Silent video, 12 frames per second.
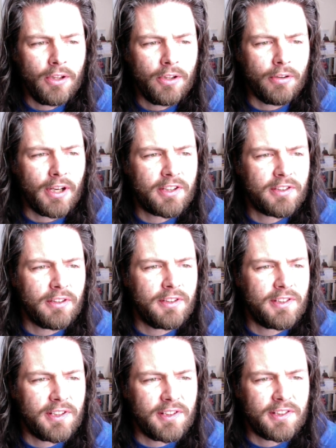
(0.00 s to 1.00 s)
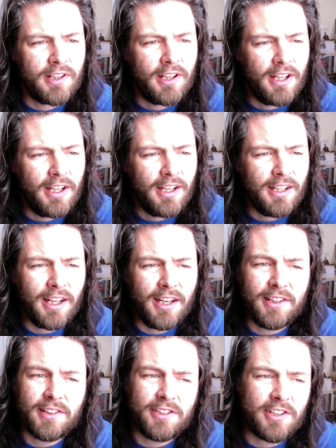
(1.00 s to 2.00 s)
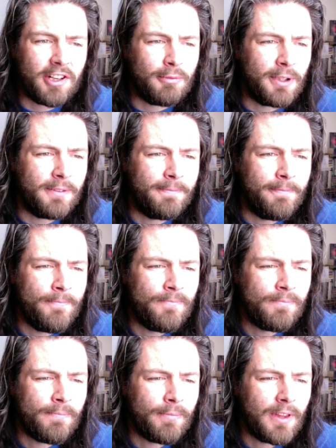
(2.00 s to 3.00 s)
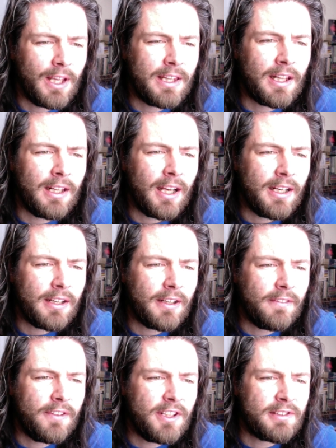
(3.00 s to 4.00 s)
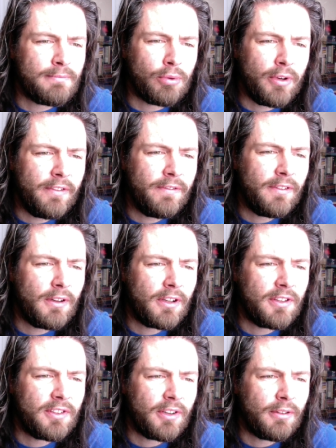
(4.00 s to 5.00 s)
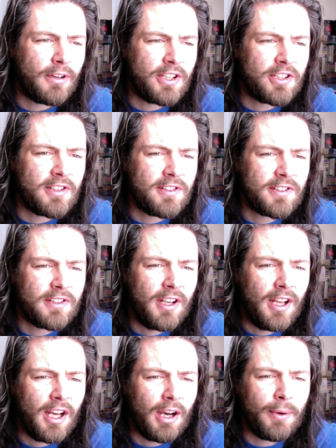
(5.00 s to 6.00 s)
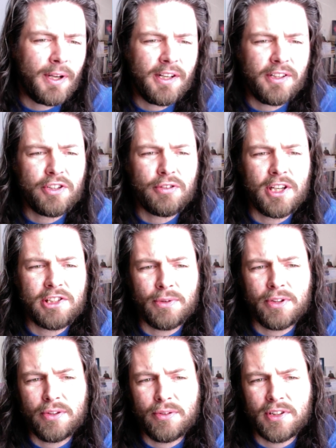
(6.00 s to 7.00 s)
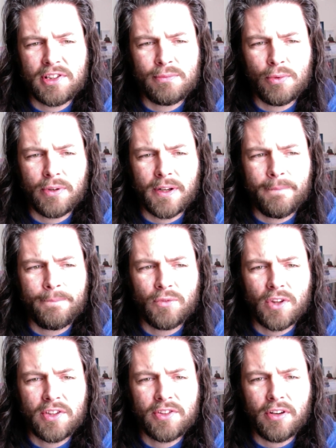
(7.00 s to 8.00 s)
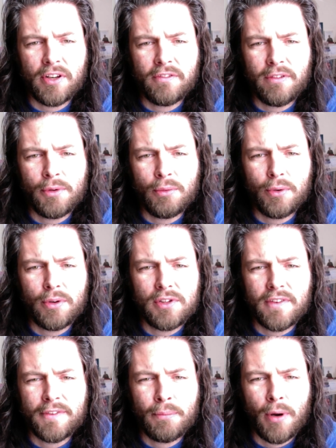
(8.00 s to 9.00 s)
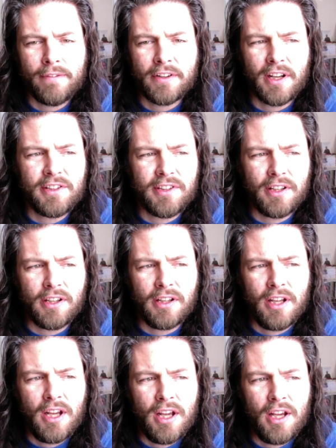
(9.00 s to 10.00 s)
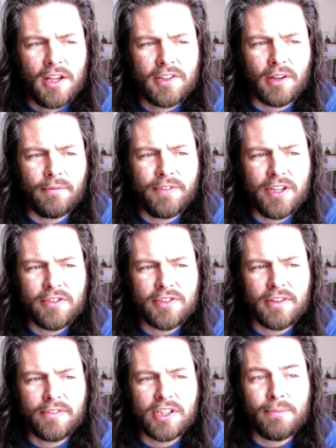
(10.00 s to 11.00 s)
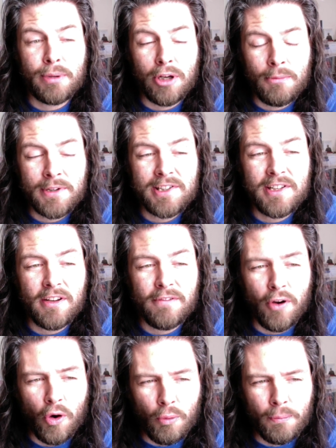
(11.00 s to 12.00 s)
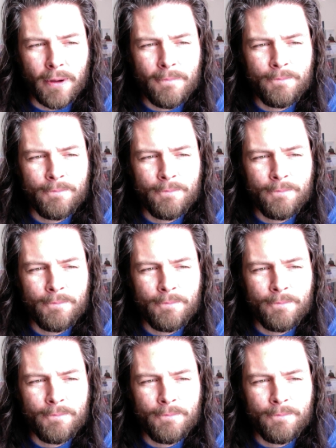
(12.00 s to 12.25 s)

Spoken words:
Your Excellencies, ladies and gentlemen, in the light of these brief considerations, I would like to trace with you this morning, starting from the words of the prophet Isaiah, some features of a diplomacy of hope,